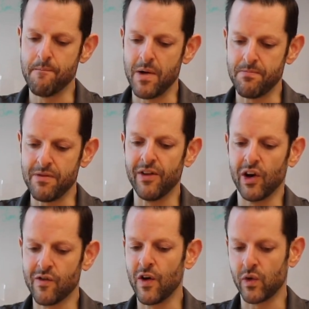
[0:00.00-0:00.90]
but be
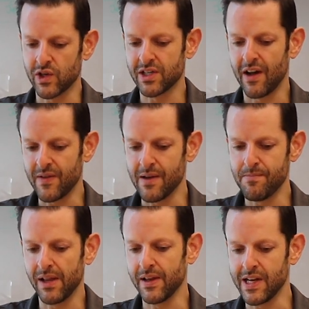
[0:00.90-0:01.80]
very focused on the
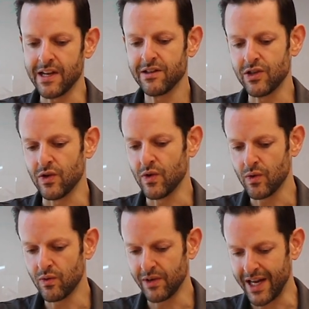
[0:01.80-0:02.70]
ability to